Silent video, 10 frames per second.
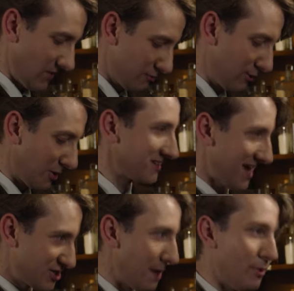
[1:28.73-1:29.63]
Rather a lot to
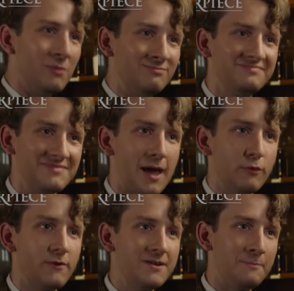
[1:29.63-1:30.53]
catch up on,
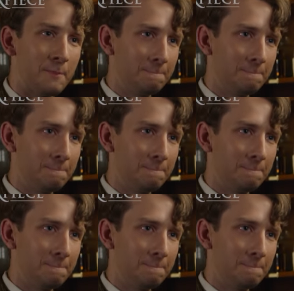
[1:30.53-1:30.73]
I'm afraid.